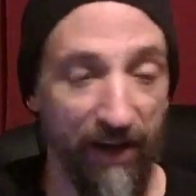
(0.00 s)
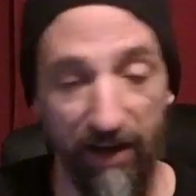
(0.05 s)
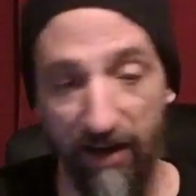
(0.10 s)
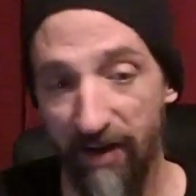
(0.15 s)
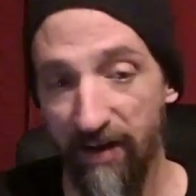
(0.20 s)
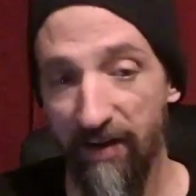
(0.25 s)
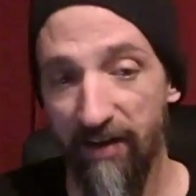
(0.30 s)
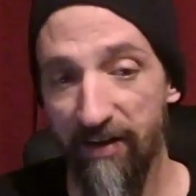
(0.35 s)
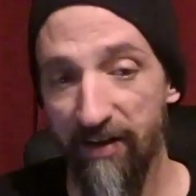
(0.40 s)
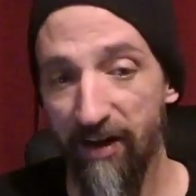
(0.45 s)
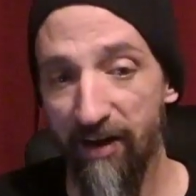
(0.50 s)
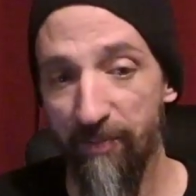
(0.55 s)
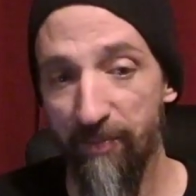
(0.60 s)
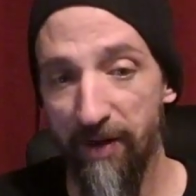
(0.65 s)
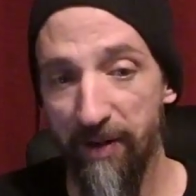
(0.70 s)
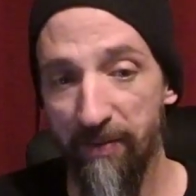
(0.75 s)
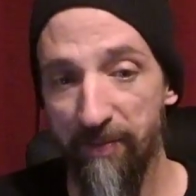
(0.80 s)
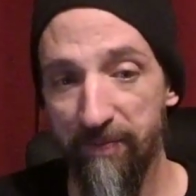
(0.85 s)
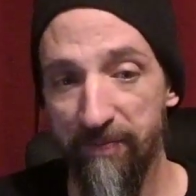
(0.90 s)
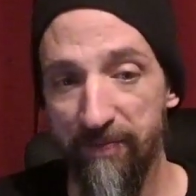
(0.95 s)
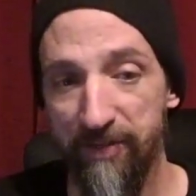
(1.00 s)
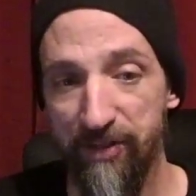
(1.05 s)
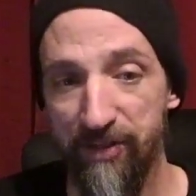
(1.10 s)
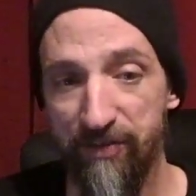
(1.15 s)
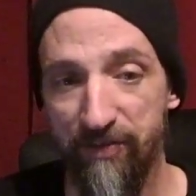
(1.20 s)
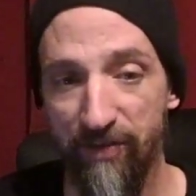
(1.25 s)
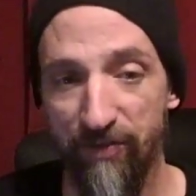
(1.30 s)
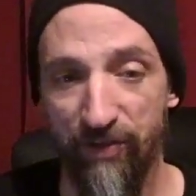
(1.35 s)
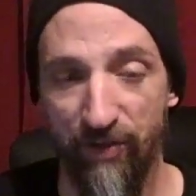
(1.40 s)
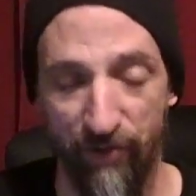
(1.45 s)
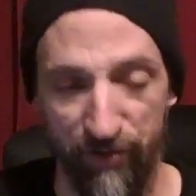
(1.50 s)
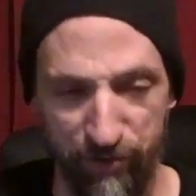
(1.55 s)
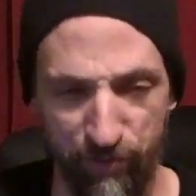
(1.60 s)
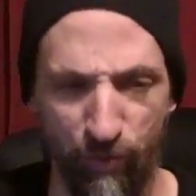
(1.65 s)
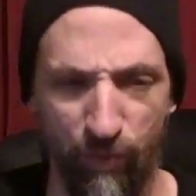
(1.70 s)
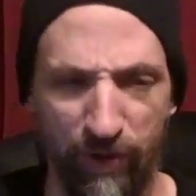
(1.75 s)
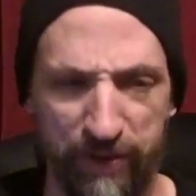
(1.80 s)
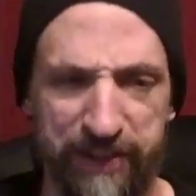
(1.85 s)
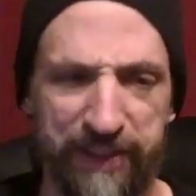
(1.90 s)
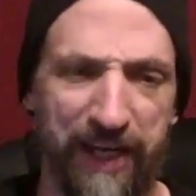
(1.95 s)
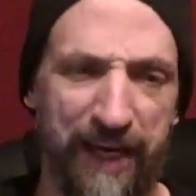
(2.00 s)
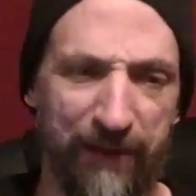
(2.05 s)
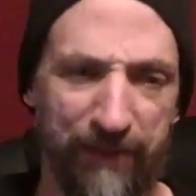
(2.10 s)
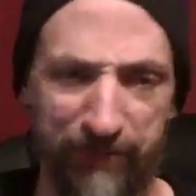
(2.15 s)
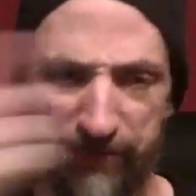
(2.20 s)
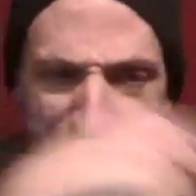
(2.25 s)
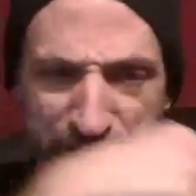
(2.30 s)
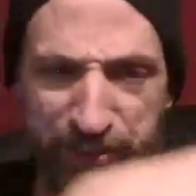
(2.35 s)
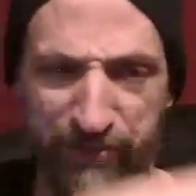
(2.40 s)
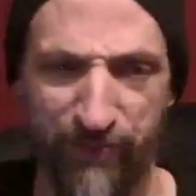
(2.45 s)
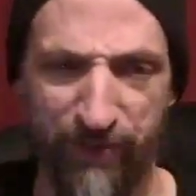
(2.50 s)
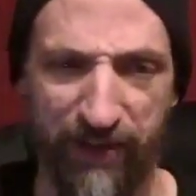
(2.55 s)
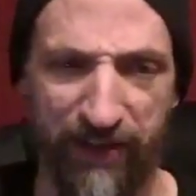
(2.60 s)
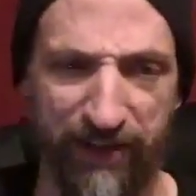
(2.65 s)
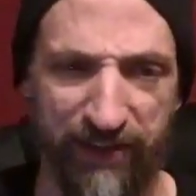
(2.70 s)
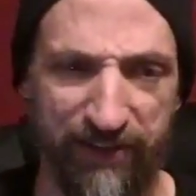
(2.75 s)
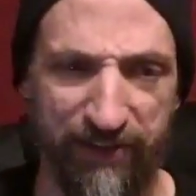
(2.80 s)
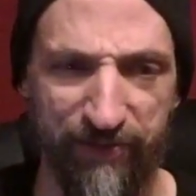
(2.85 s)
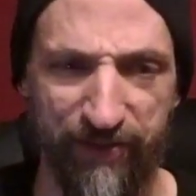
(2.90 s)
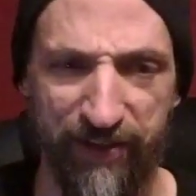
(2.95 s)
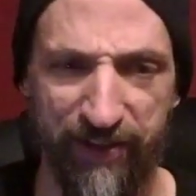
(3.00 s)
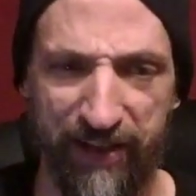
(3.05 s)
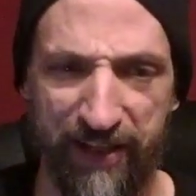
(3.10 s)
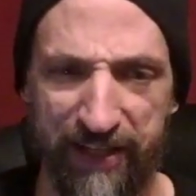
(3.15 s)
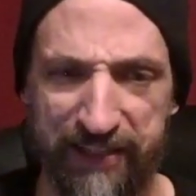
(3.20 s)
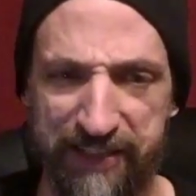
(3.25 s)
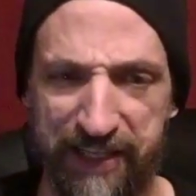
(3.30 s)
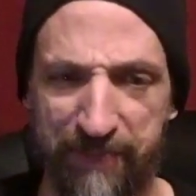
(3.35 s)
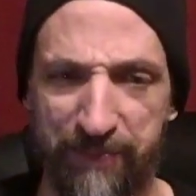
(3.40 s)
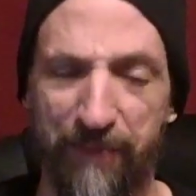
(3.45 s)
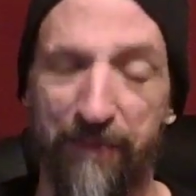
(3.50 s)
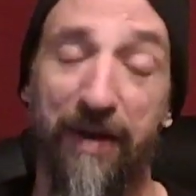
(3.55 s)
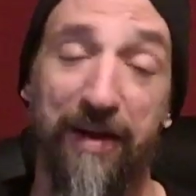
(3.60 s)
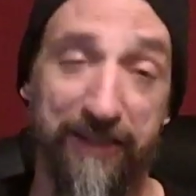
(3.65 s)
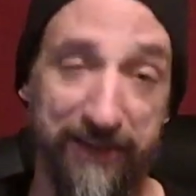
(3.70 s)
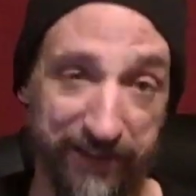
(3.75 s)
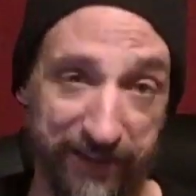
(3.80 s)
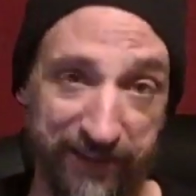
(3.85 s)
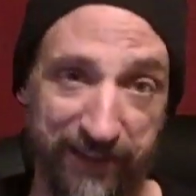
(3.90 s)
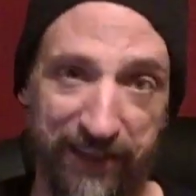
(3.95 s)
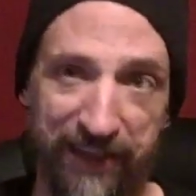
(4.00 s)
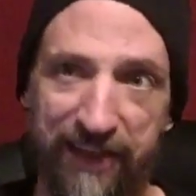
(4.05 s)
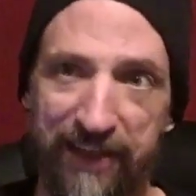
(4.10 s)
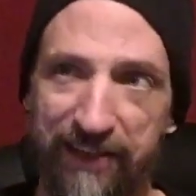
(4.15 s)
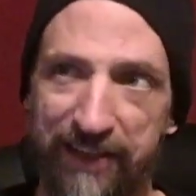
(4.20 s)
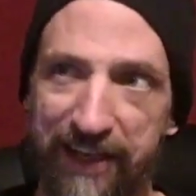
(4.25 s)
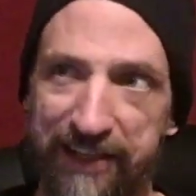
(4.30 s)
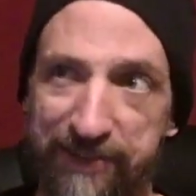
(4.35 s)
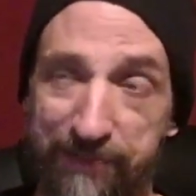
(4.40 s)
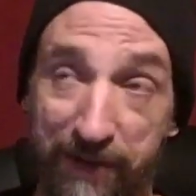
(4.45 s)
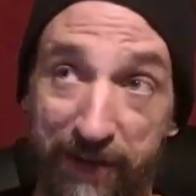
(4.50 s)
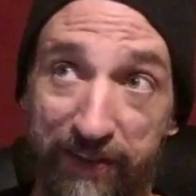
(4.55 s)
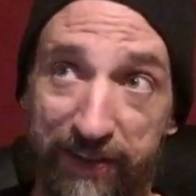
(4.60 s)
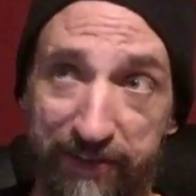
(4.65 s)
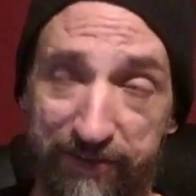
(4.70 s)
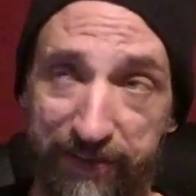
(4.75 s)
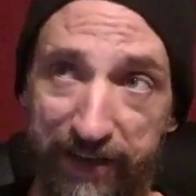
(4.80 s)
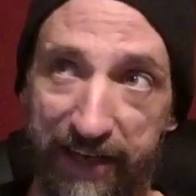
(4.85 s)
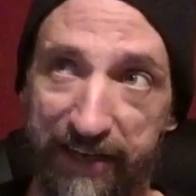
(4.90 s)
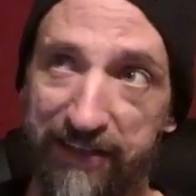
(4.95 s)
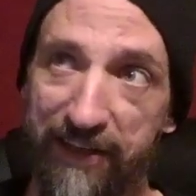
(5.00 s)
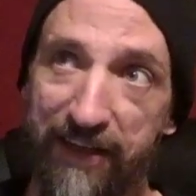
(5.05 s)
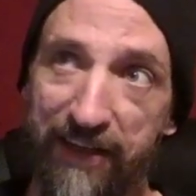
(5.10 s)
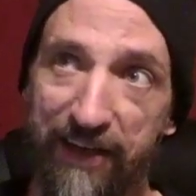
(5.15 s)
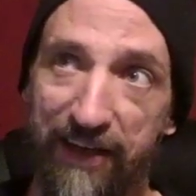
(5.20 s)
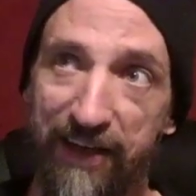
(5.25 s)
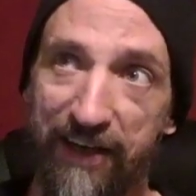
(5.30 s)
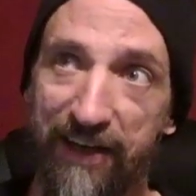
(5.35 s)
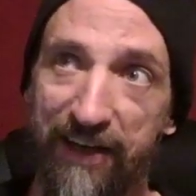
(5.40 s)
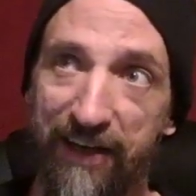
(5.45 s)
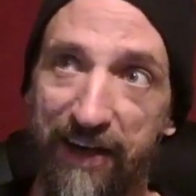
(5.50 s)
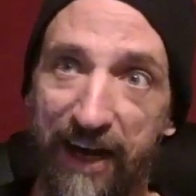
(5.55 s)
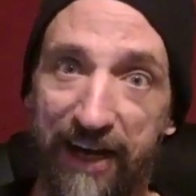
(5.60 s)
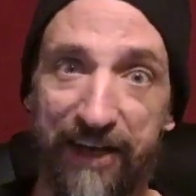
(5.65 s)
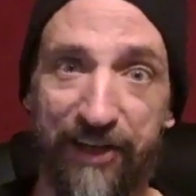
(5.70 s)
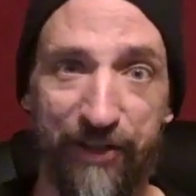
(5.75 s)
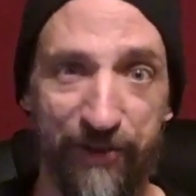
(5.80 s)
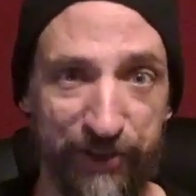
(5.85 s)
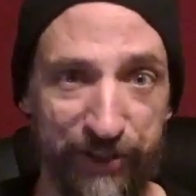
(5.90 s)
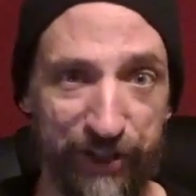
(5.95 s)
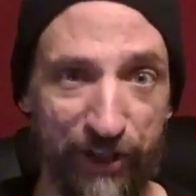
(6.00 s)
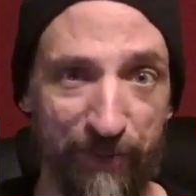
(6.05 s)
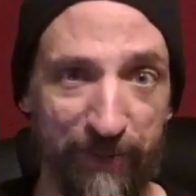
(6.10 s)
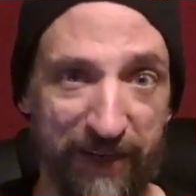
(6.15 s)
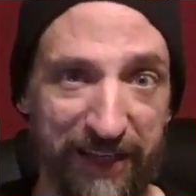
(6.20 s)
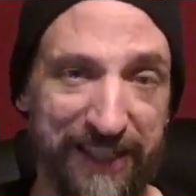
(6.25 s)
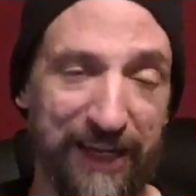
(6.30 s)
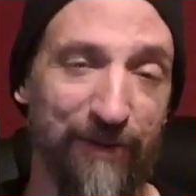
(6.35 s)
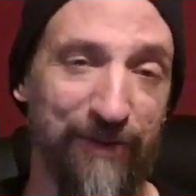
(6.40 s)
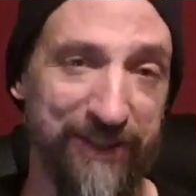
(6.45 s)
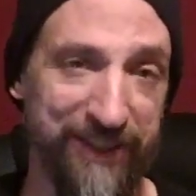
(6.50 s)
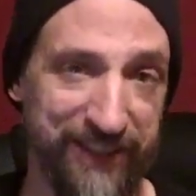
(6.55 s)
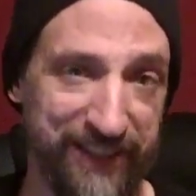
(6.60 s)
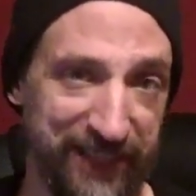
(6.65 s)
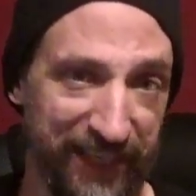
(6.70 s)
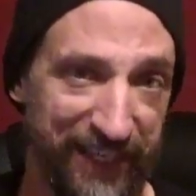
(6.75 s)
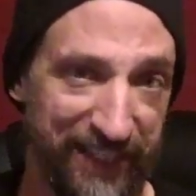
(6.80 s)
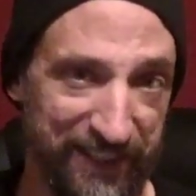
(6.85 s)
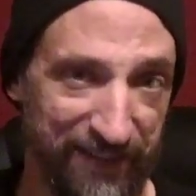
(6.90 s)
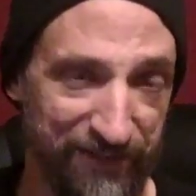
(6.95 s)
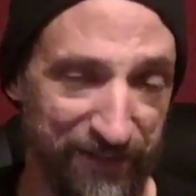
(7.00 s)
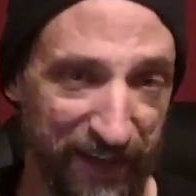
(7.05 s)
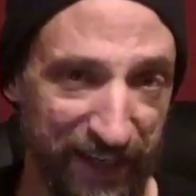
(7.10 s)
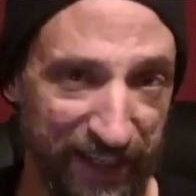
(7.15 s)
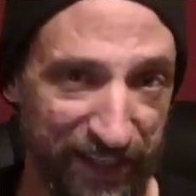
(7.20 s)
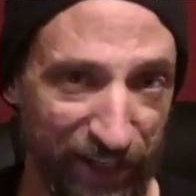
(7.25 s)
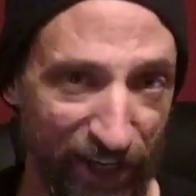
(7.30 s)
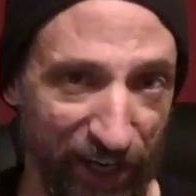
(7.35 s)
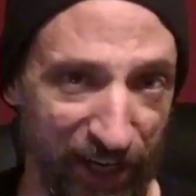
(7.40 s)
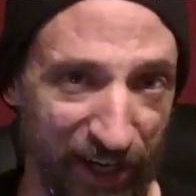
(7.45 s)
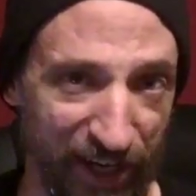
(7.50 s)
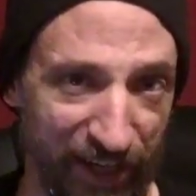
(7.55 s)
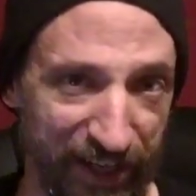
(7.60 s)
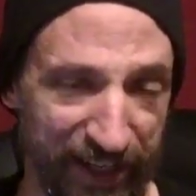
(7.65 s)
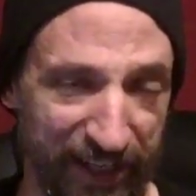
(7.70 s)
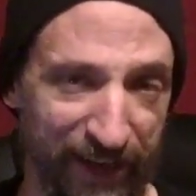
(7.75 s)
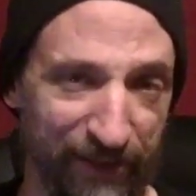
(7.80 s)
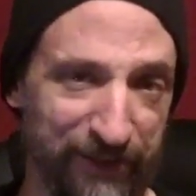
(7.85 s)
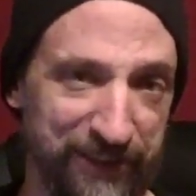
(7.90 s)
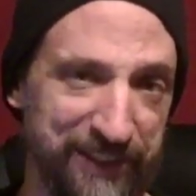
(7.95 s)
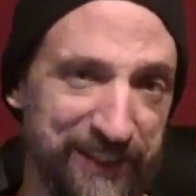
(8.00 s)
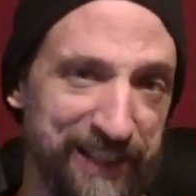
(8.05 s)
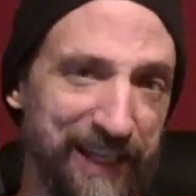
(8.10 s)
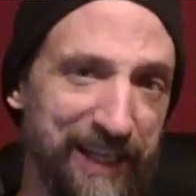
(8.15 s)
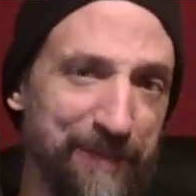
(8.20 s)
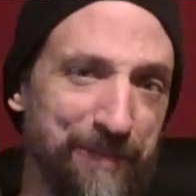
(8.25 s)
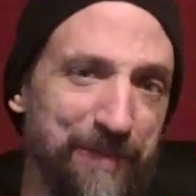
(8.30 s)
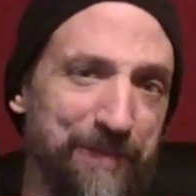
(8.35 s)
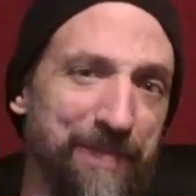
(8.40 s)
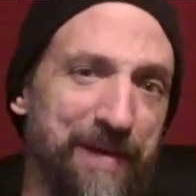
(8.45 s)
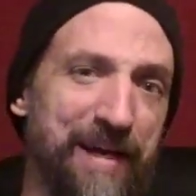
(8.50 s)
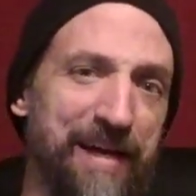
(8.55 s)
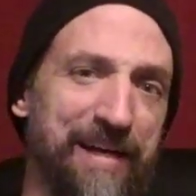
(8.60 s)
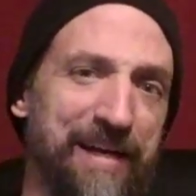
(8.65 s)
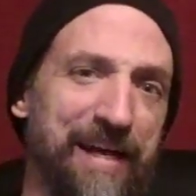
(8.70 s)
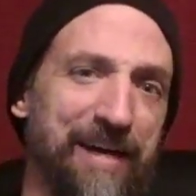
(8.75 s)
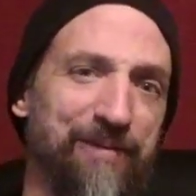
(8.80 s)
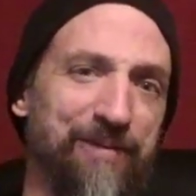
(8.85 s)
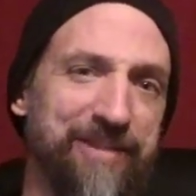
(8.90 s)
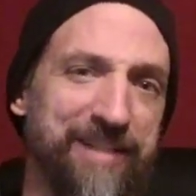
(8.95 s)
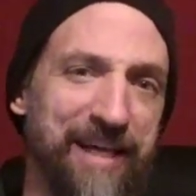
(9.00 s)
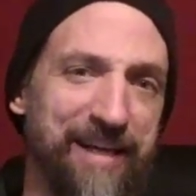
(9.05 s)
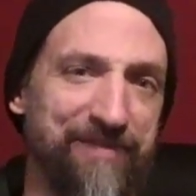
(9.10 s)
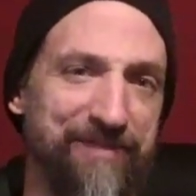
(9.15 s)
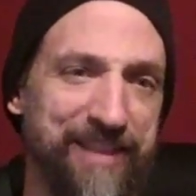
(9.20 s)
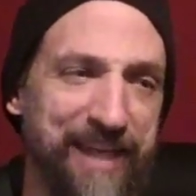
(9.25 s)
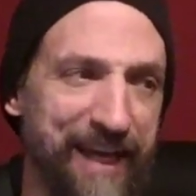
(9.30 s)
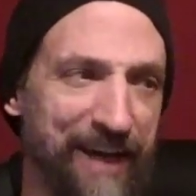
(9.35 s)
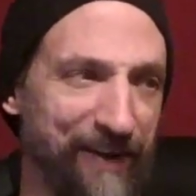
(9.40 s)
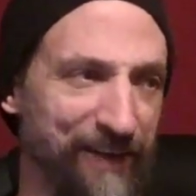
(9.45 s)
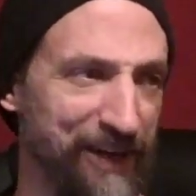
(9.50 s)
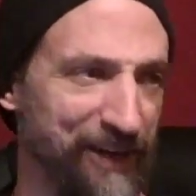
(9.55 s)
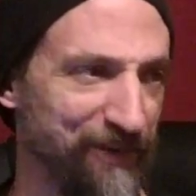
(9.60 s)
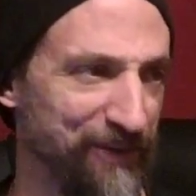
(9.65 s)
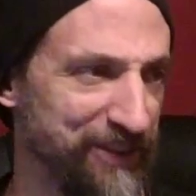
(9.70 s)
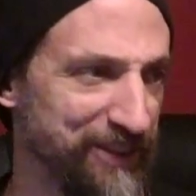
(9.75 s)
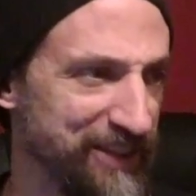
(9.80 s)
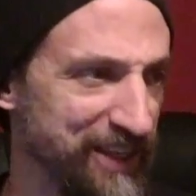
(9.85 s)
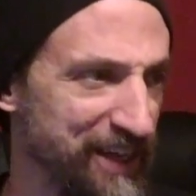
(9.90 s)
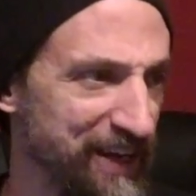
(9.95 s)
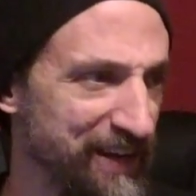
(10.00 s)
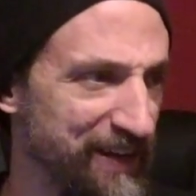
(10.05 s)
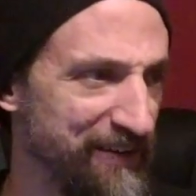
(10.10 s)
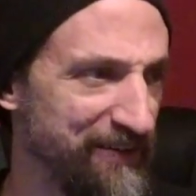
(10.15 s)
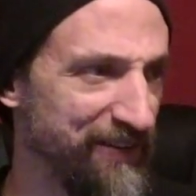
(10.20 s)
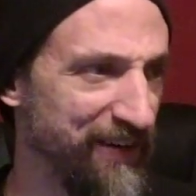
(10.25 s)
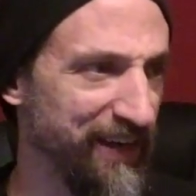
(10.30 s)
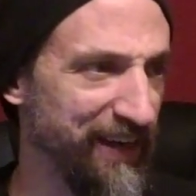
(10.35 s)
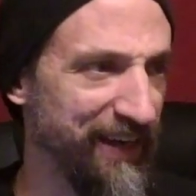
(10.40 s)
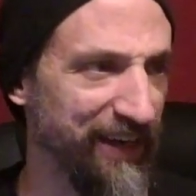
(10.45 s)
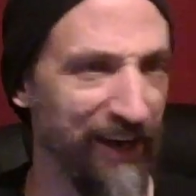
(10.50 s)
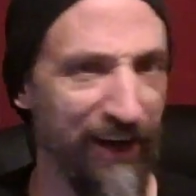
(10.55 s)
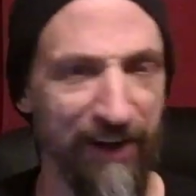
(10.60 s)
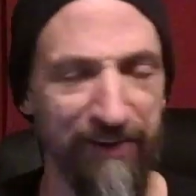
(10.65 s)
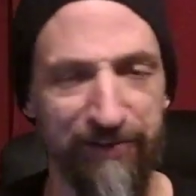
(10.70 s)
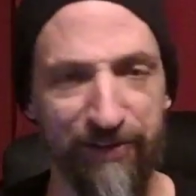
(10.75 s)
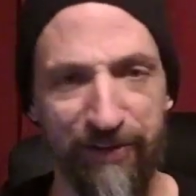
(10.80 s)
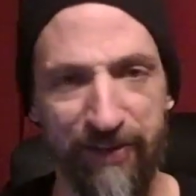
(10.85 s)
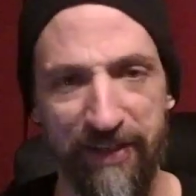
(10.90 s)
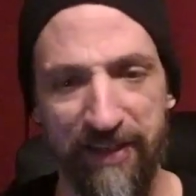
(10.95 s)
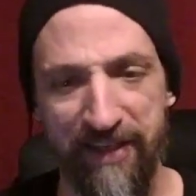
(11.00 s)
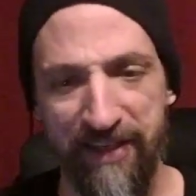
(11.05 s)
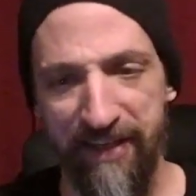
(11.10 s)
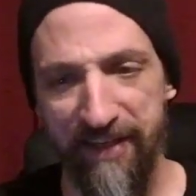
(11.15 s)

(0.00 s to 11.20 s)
are probably, there was one time just within the last couple months, last month in fact, I didn't do a show because I was sick as a fucking dog and I was laid up in bed and I was out of town and it was fucking awful.